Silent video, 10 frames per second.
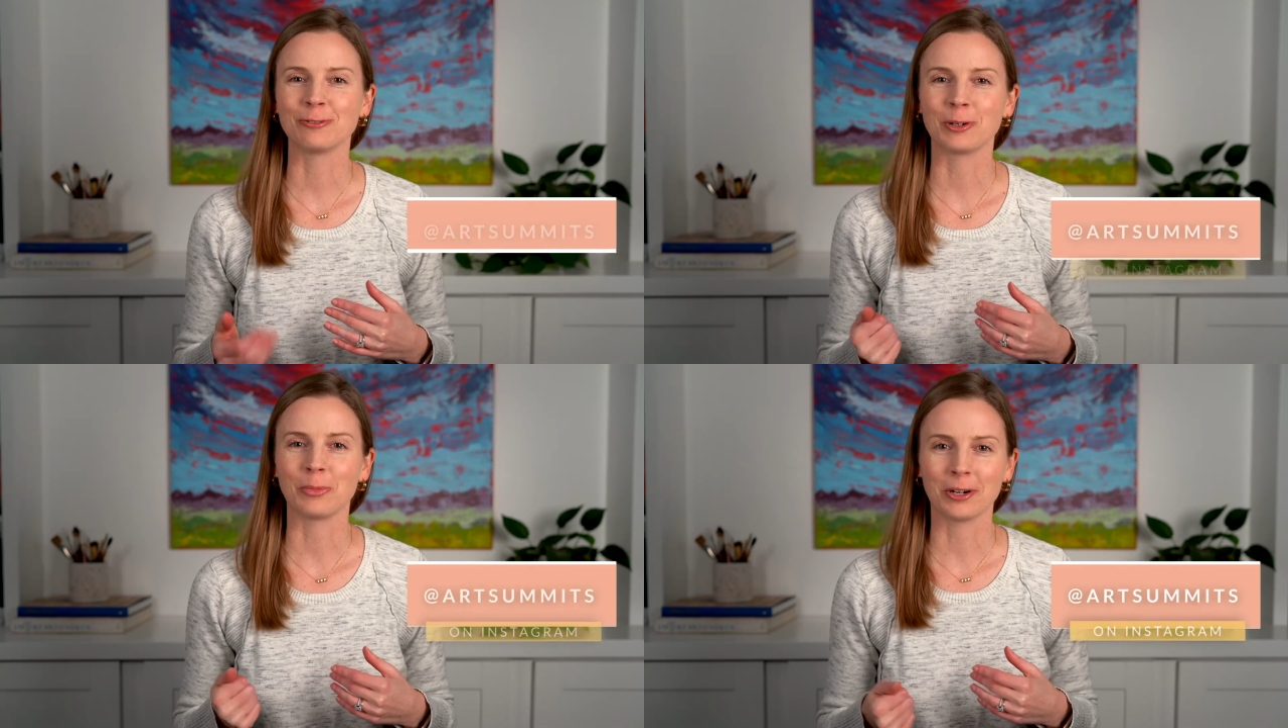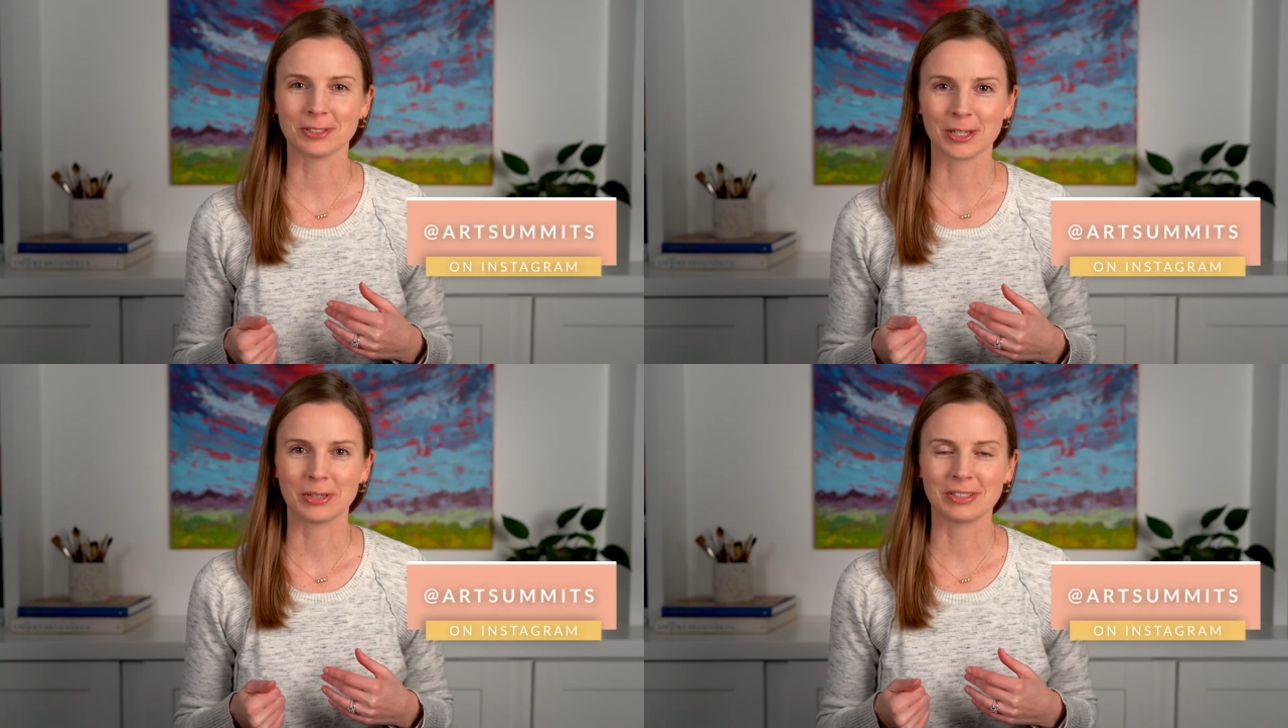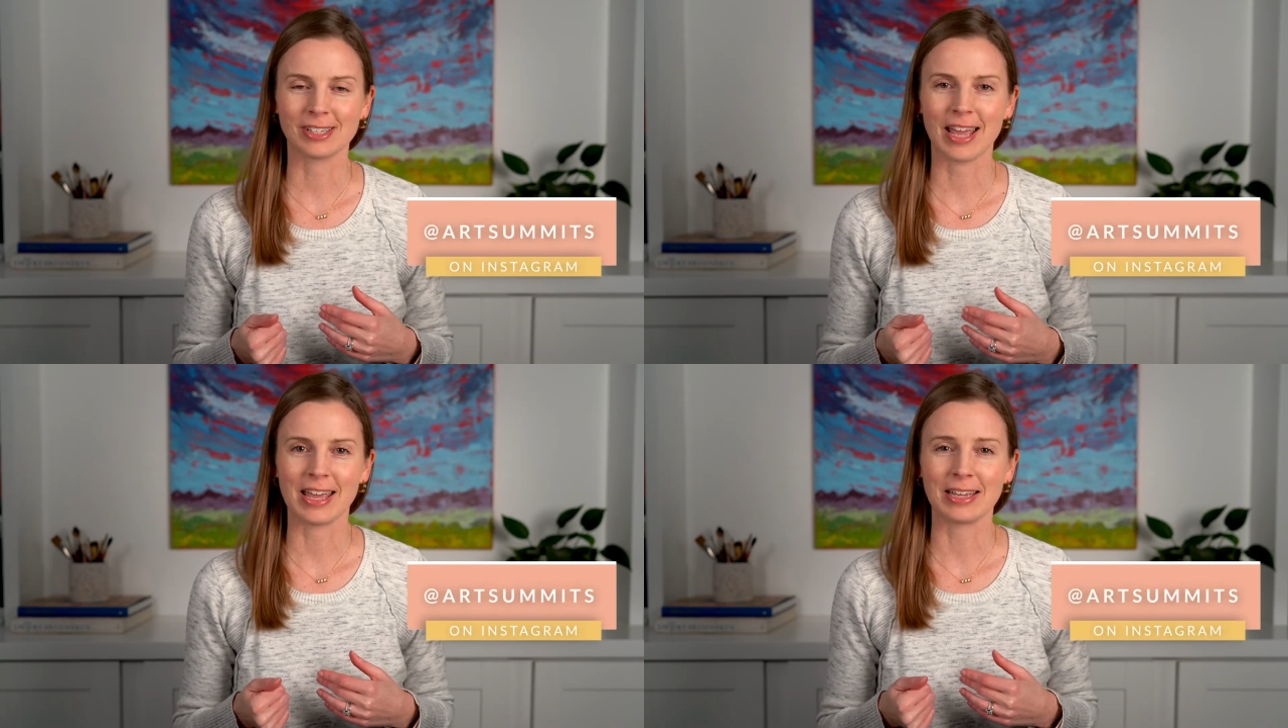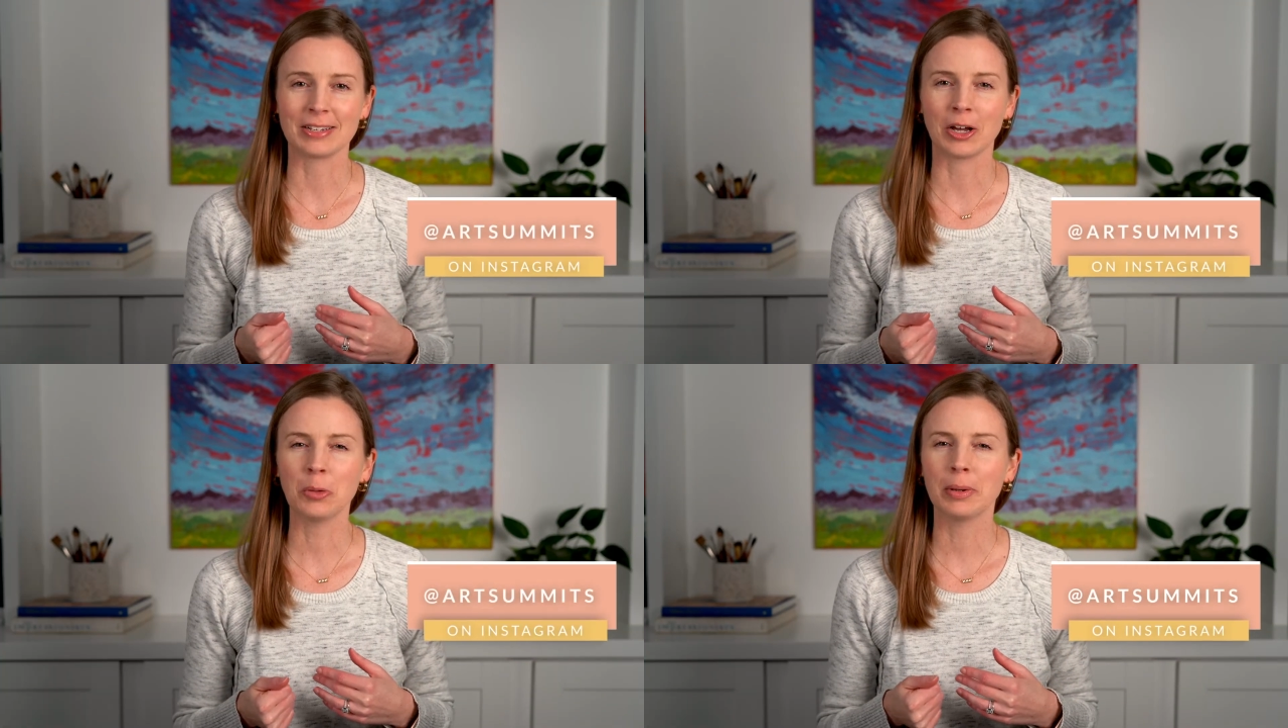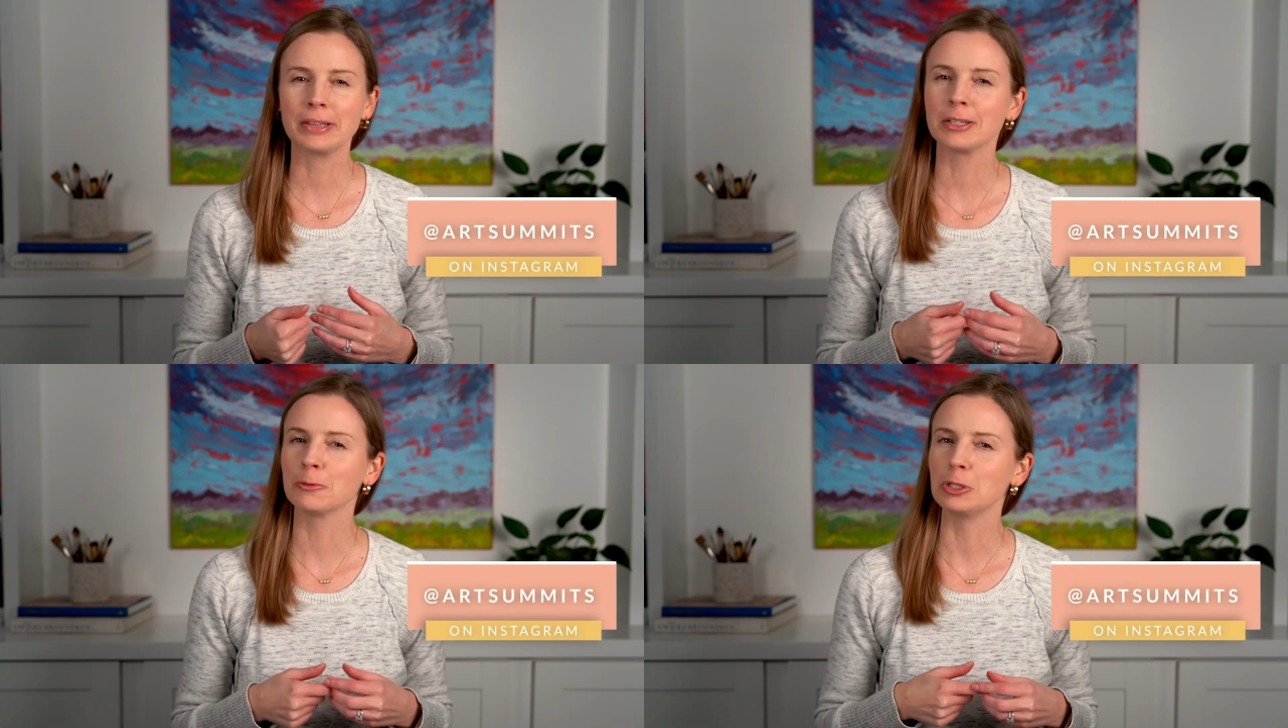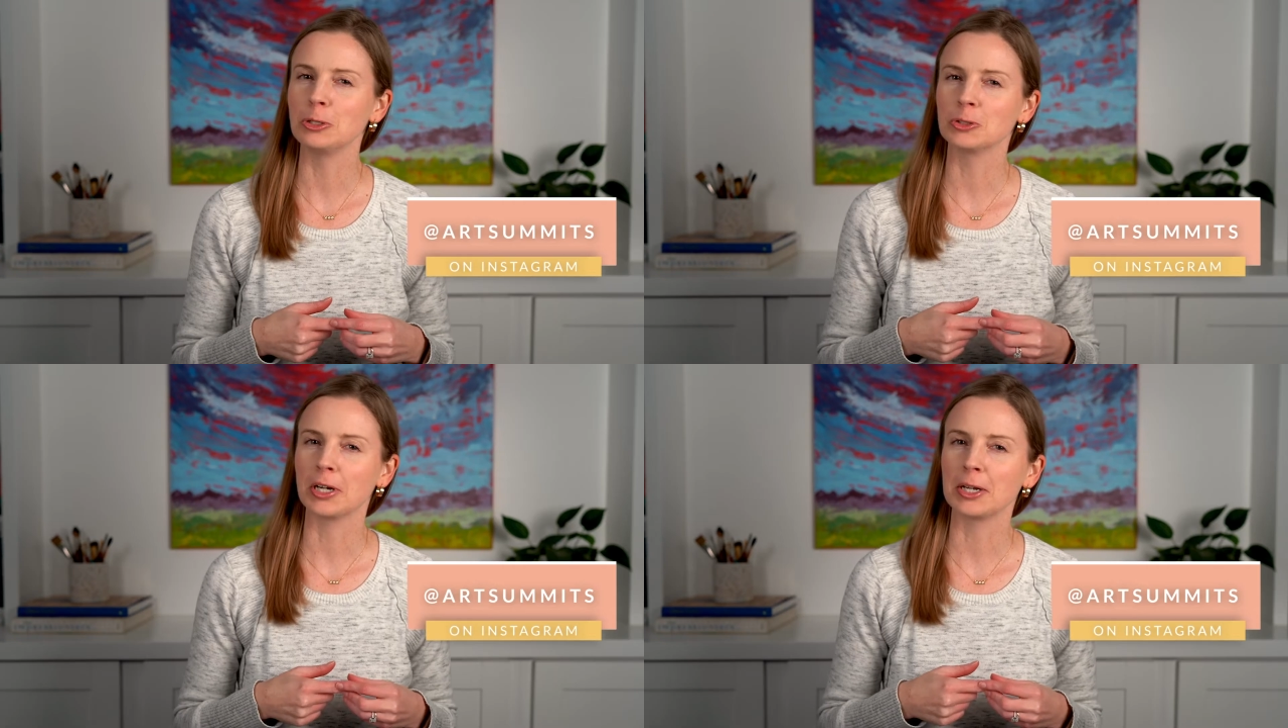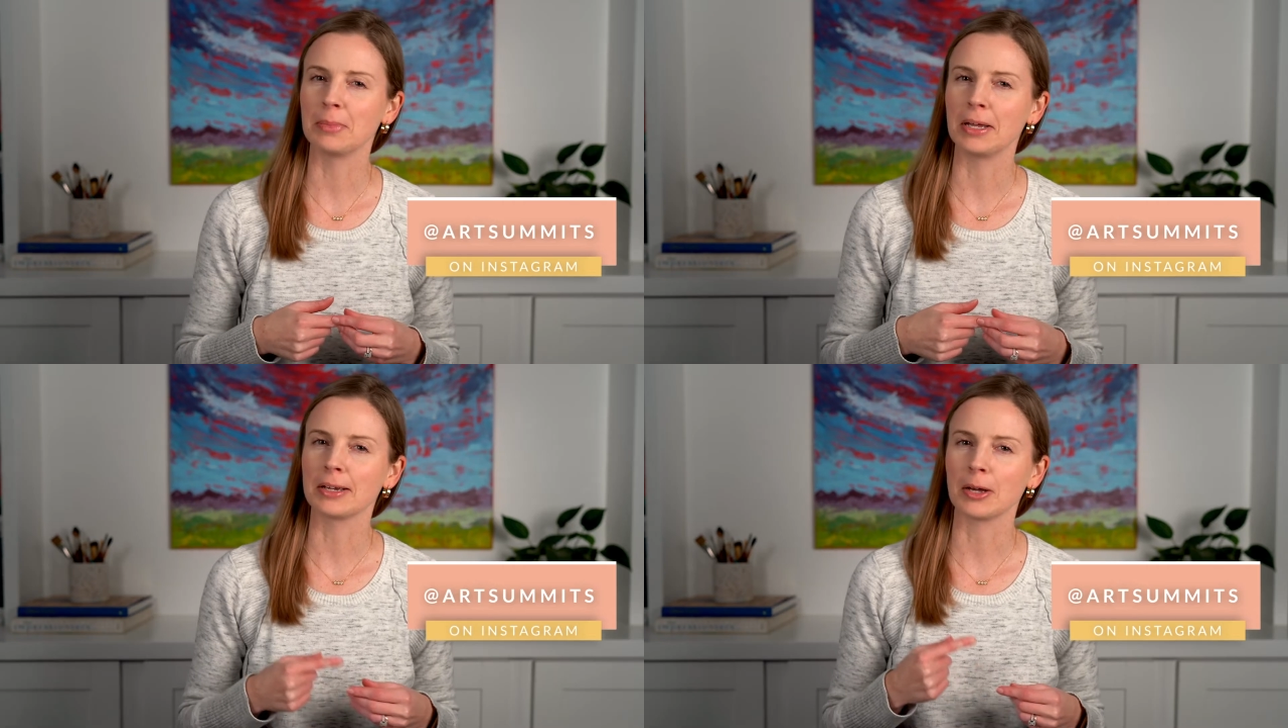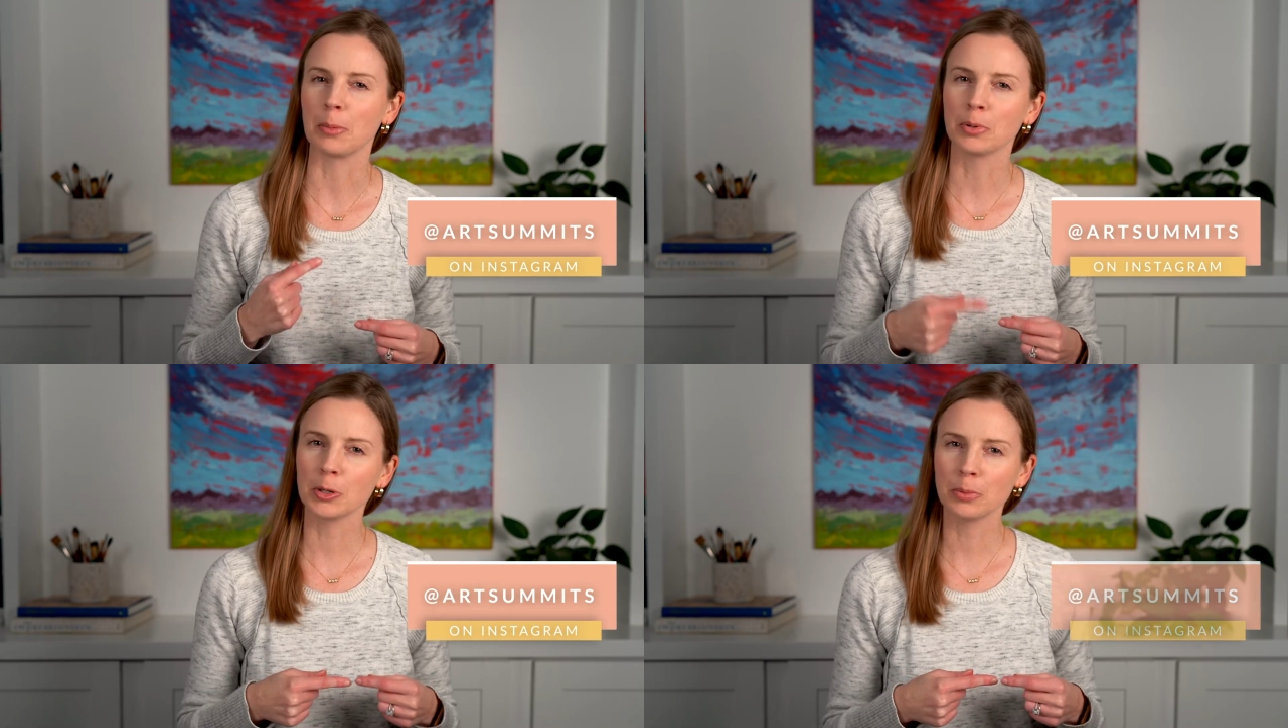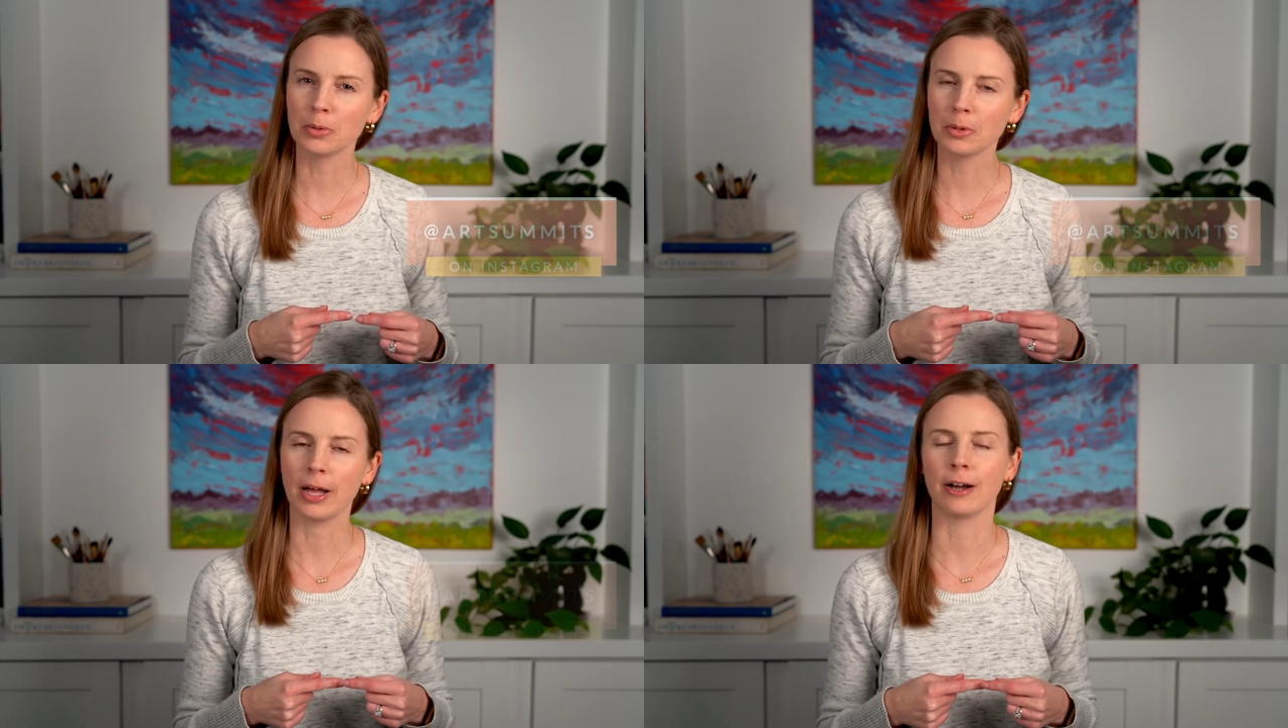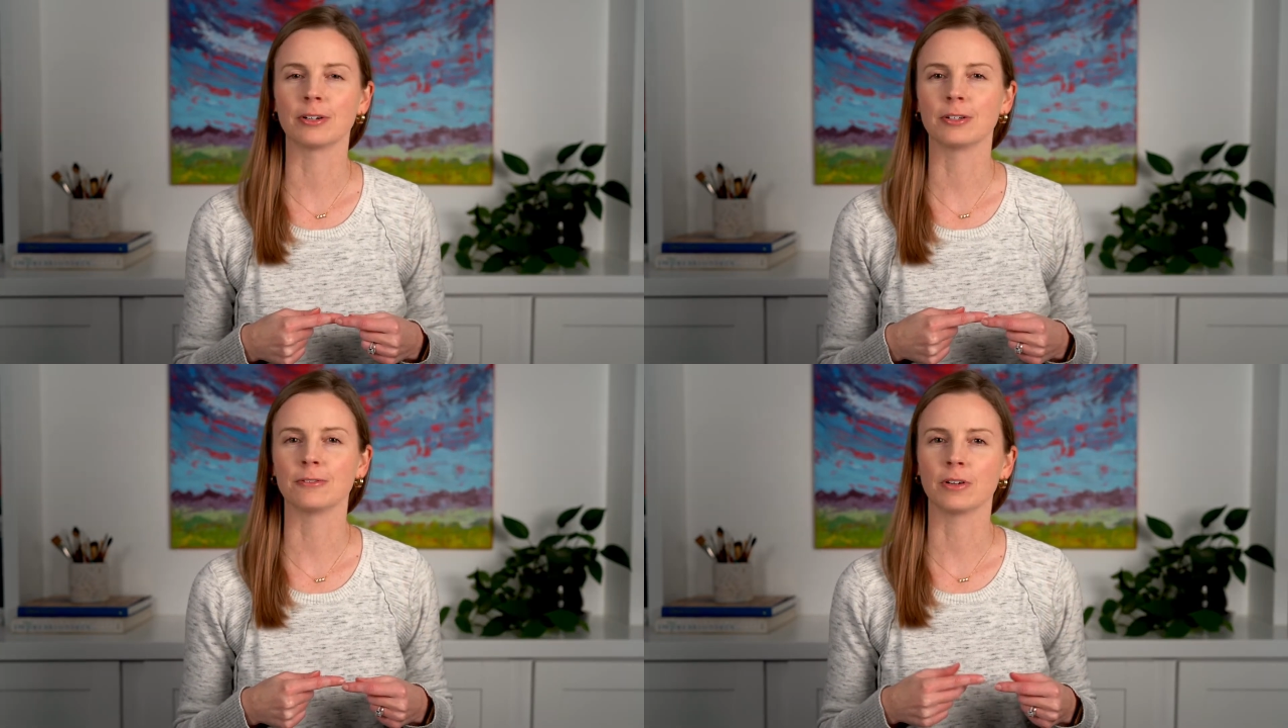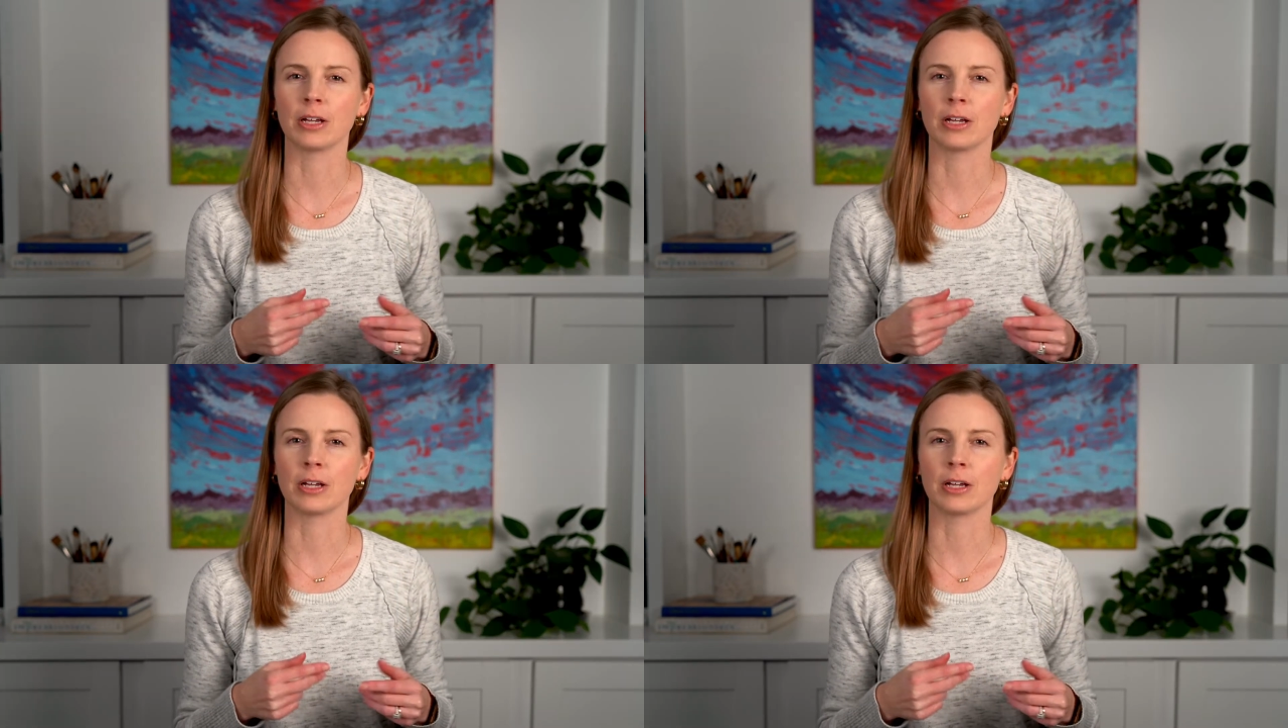from Art Summits, and I'll bet that when you try to make a purple out of